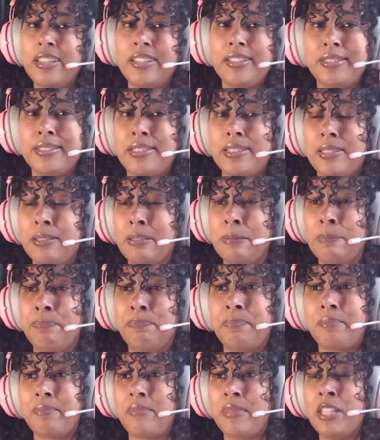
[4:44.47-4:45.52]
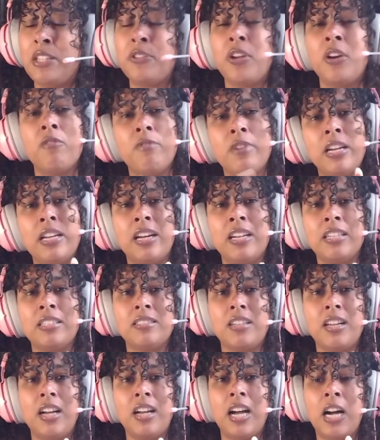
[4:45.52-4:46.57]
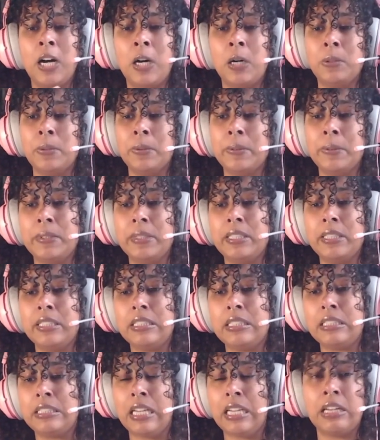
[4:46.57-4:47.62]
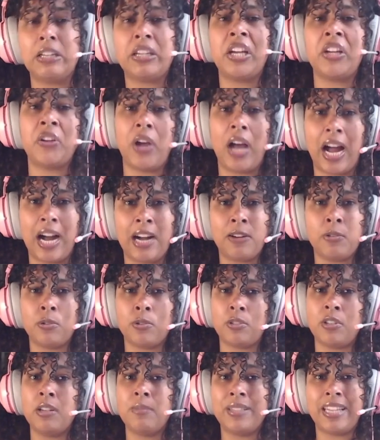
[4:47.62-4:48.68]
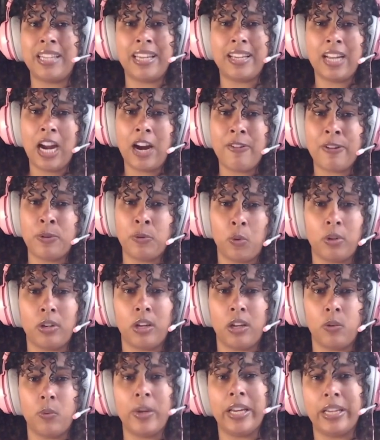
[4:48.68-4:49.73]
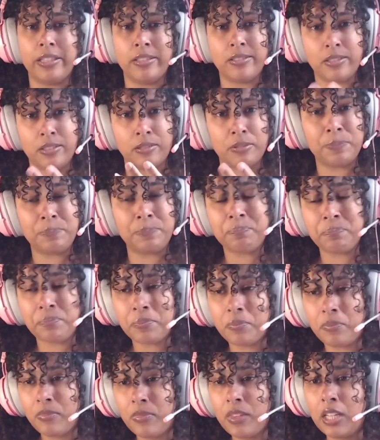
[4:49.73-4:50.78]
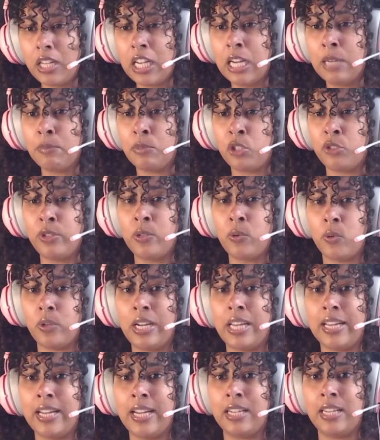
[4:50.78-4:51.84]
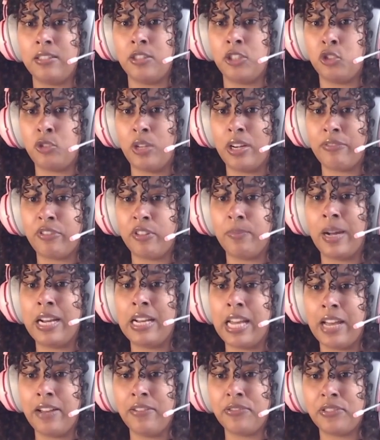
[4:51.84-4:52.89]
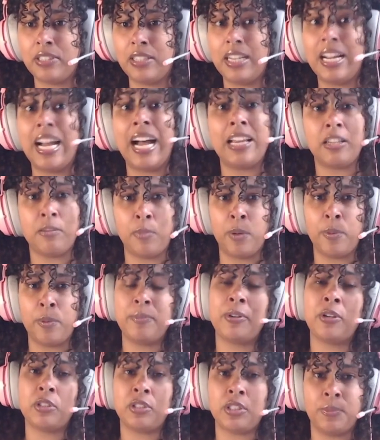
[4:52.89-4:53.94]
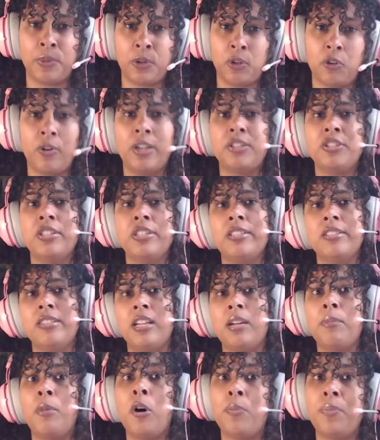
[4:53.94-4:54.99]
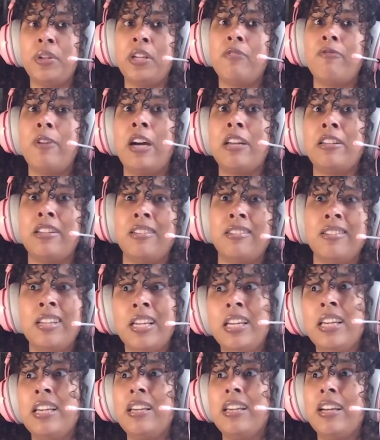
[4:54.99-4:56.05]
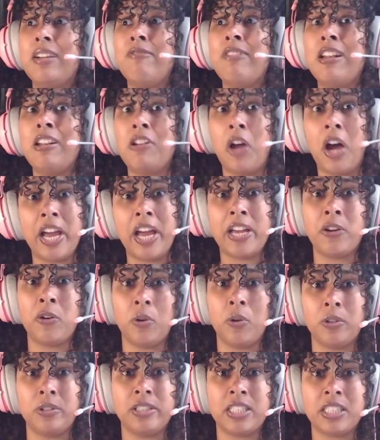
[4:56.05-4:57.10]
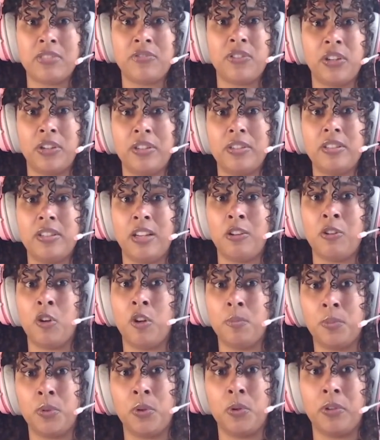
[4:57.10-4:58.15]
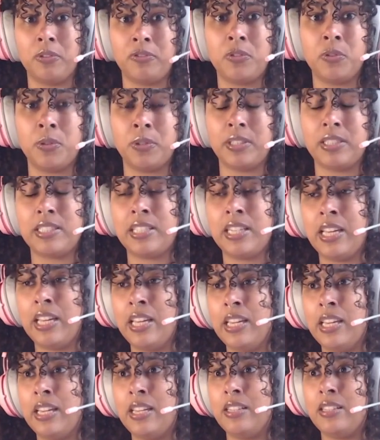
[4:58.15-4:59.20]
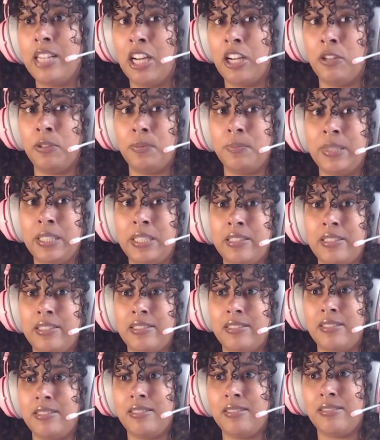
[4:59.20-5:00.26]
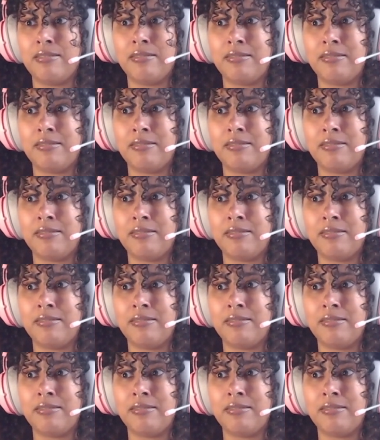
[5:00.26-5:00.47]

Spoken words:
So you don't realize how delicate your ankles are, but they carry all our weight. So I'm doing all I can to strengthen my left at the moment because I'm on crutches and I'm hopping around and relying on this foot a lot more, of course, now because